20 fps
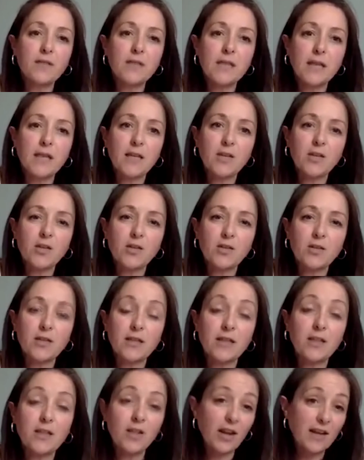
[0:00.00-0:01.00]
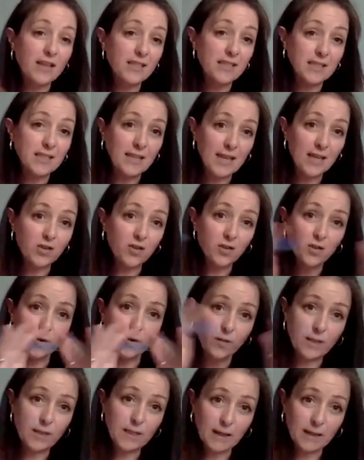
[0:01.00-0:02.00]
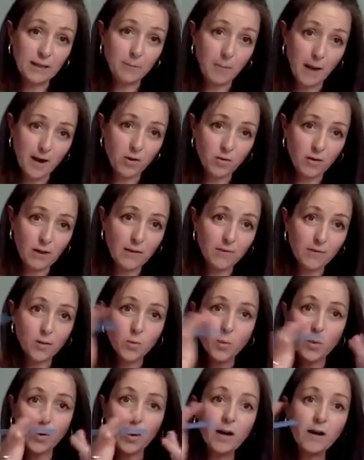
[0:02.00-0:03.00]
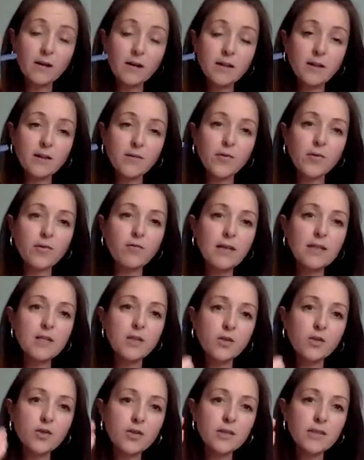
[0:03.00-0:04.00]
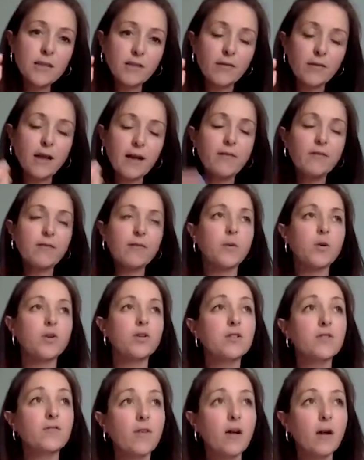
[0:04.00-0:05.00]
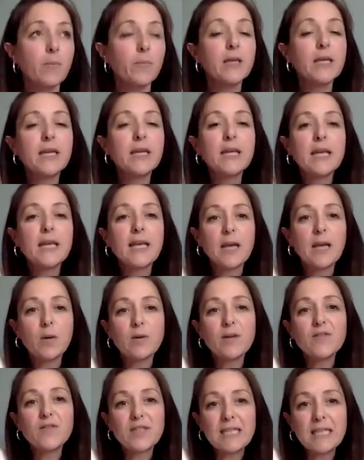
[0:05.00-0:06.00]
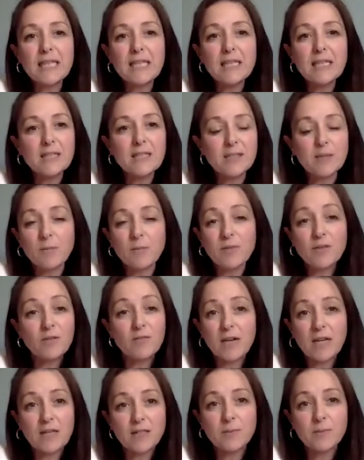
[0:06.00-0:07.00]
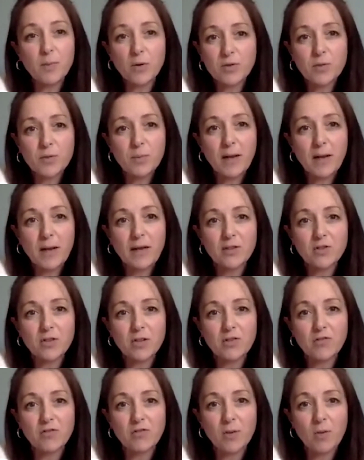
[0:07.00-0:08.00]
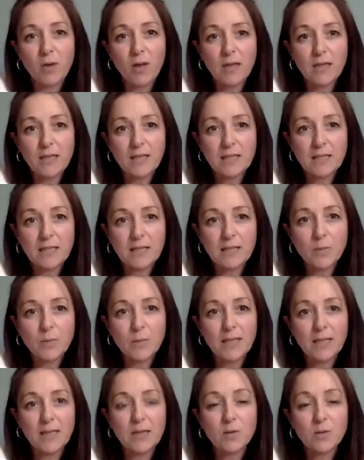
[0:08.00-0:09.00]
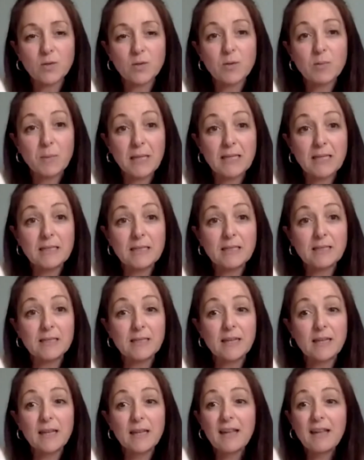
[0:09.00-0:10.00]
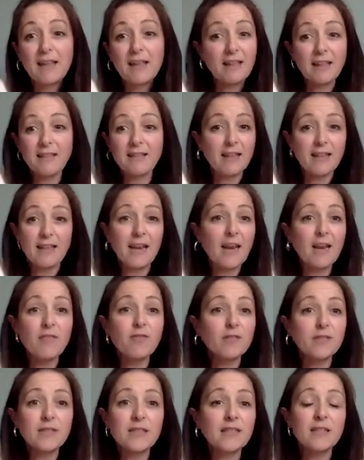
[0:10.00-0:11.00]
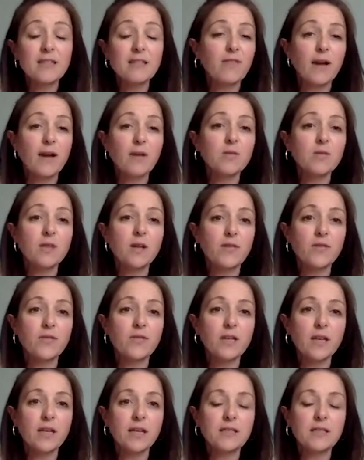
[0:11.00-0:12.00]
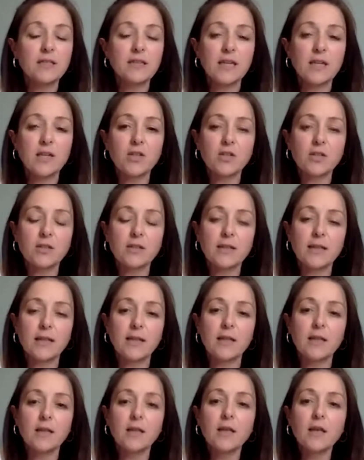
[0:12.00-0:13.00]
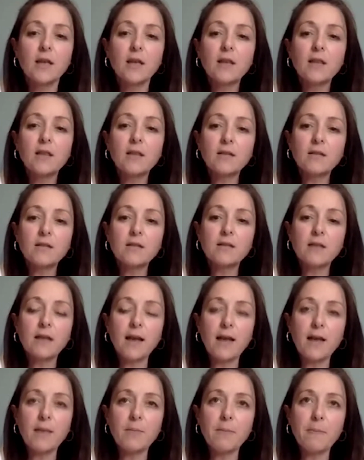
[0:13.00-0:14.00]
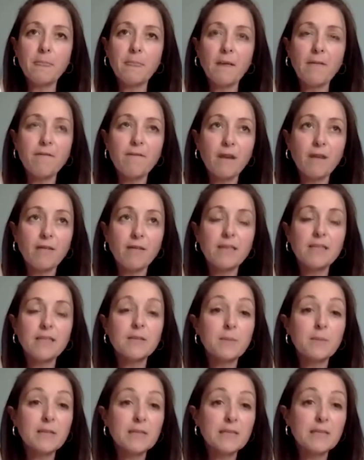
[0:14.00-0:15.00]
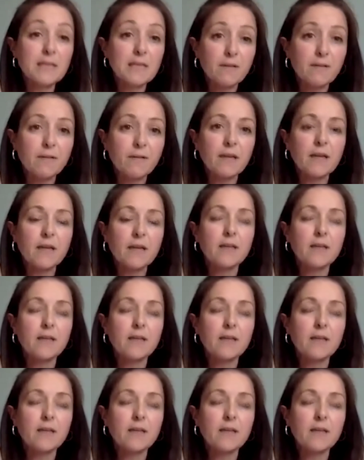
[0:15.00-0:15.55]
10 years in the United Nations, so if we think the macro level where the resolutions have emerged from, we've seen some of the greatest pushback on gender equality within those spaces than ever since the founding of the United Nations. And there's a very specific,